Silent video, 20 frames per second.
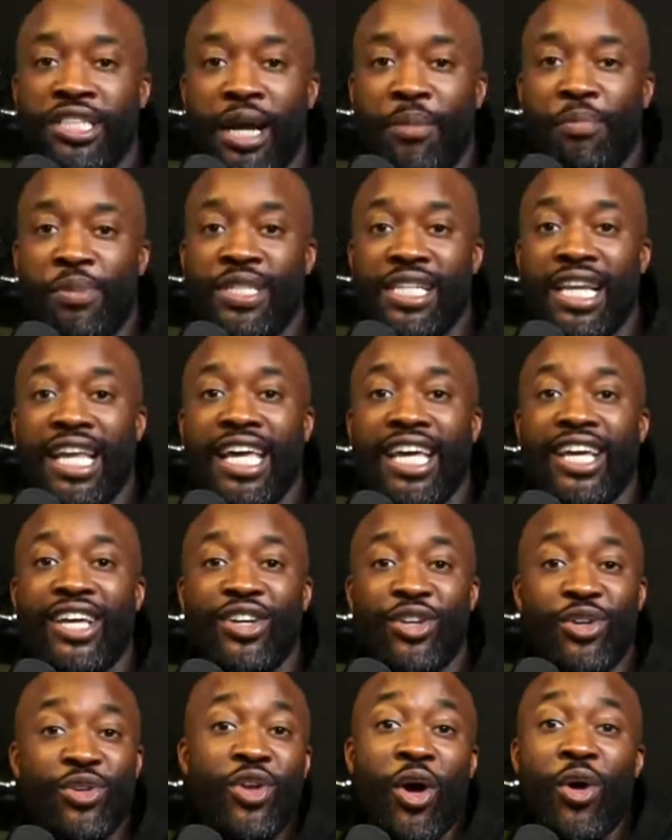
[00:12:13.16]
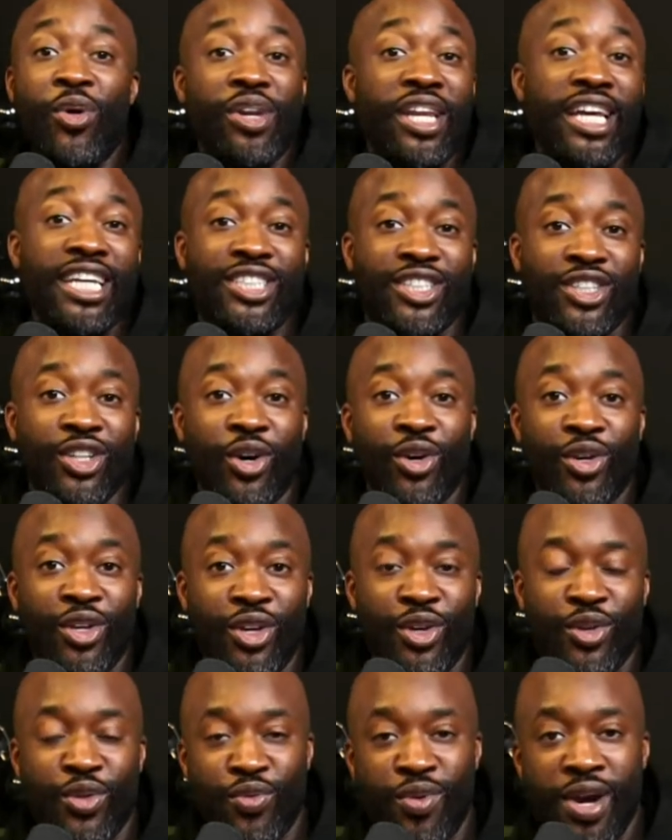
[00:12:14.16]
Champions League, you don't need to know.
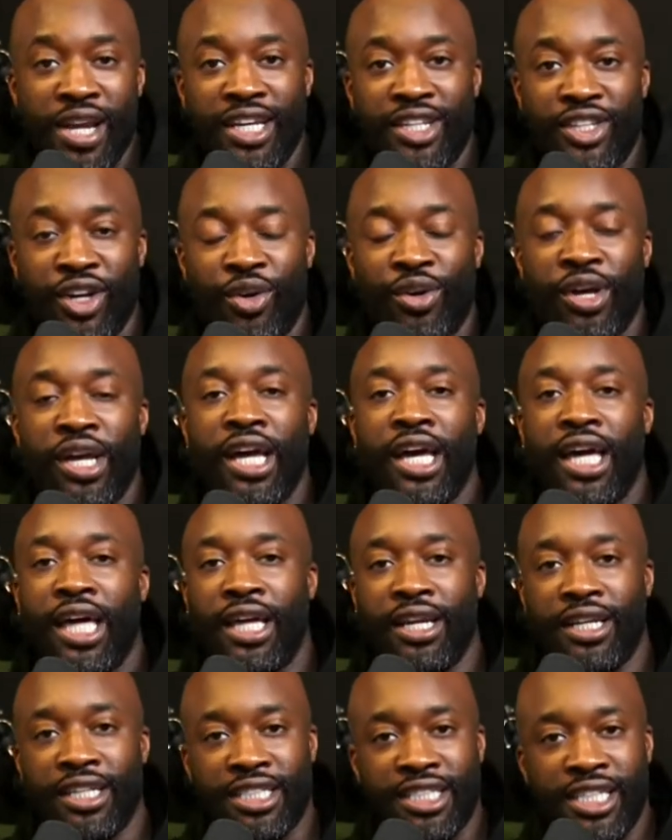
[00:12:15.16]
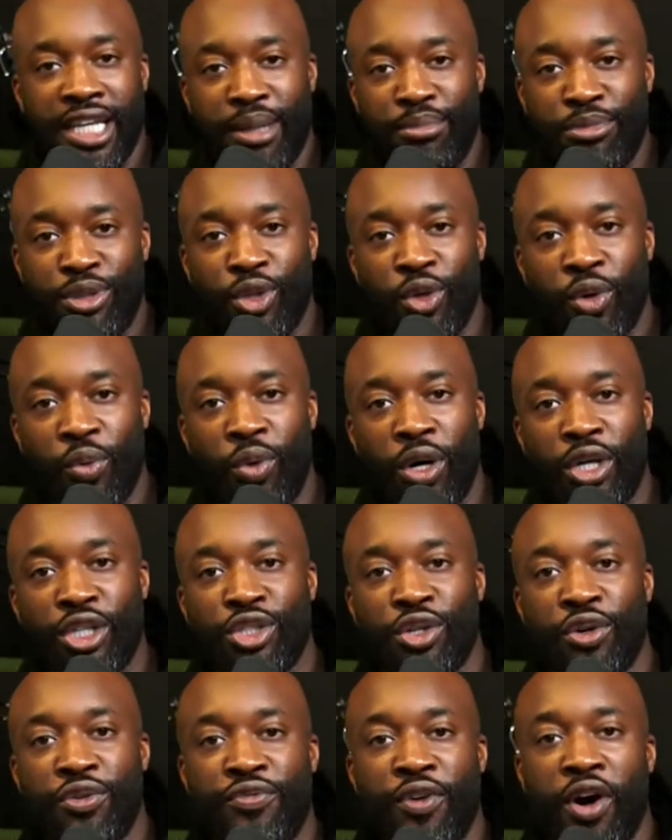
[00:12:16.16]
You, you, really don't. English team's doing well
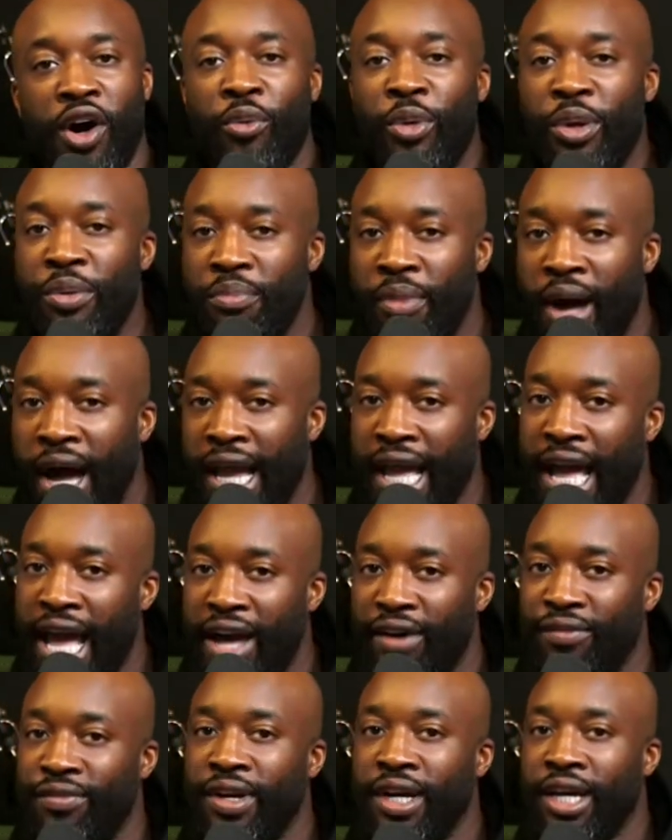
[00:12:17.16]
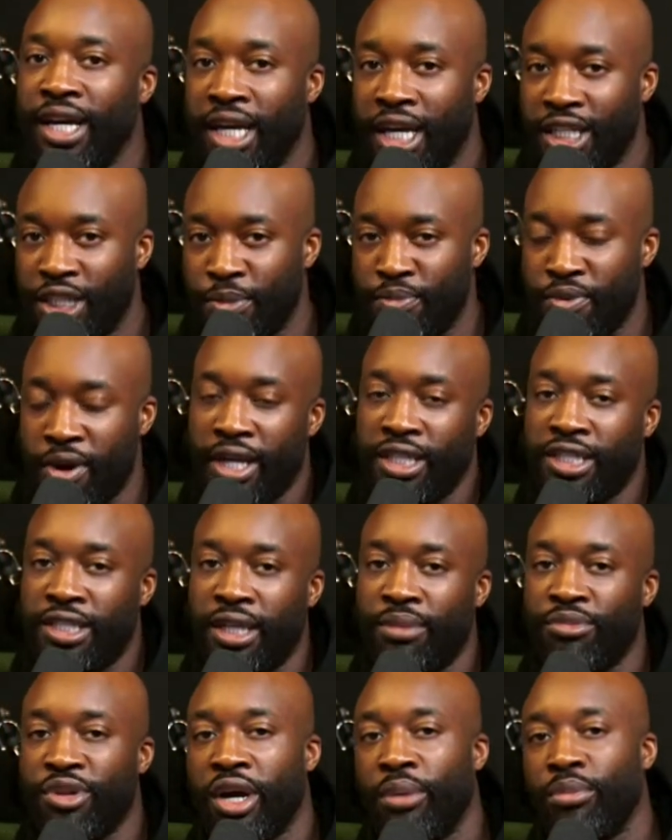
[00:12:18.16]
so far. We might have a surprise
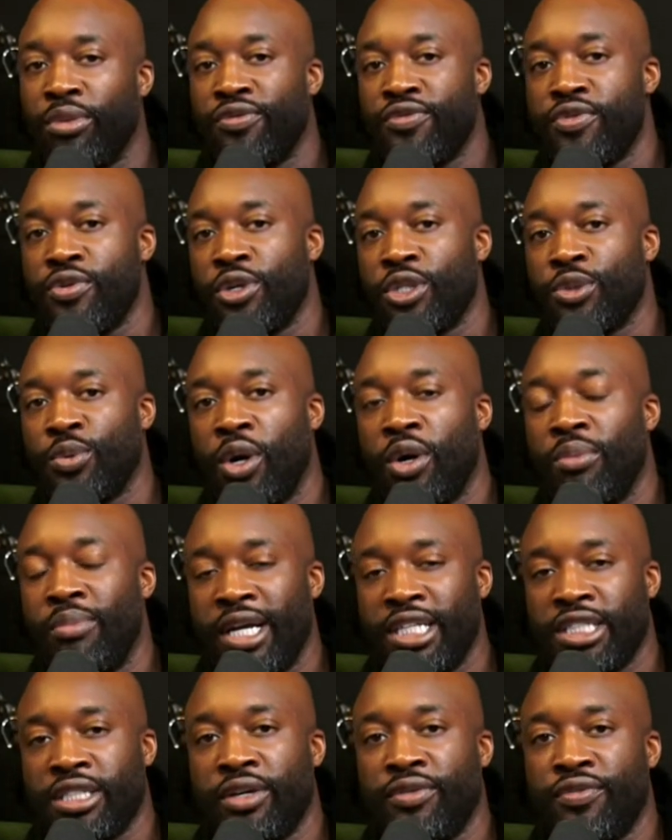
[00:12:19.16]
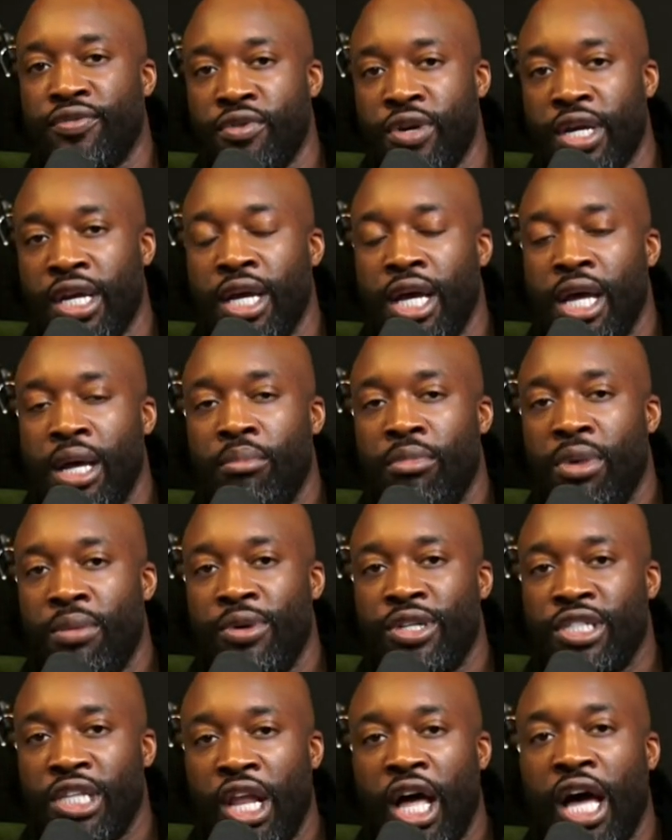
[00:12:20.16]
team coming through as well. Match day three,
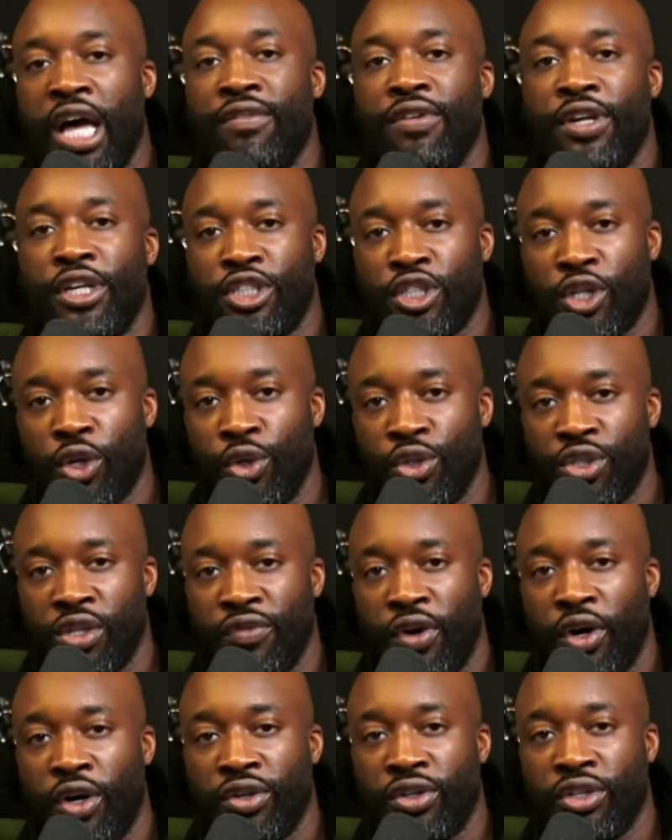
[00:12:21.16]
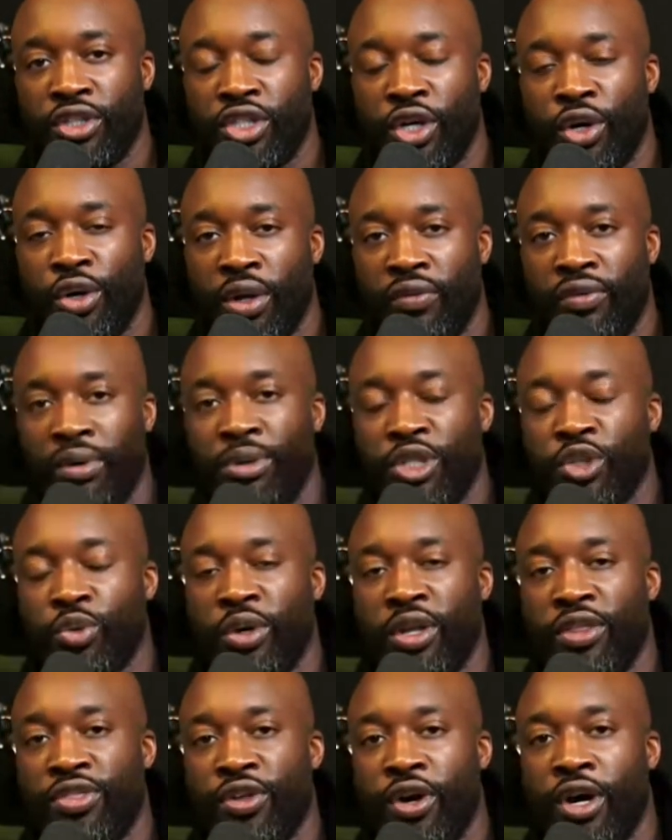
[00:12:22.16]
remember, is live and exclusive on DAZN November
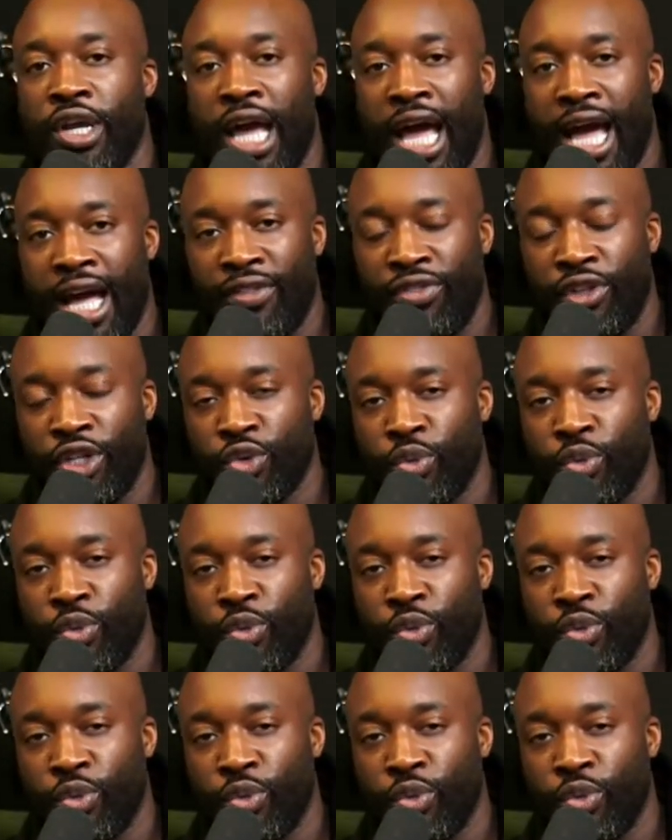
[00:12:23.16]
23rd and the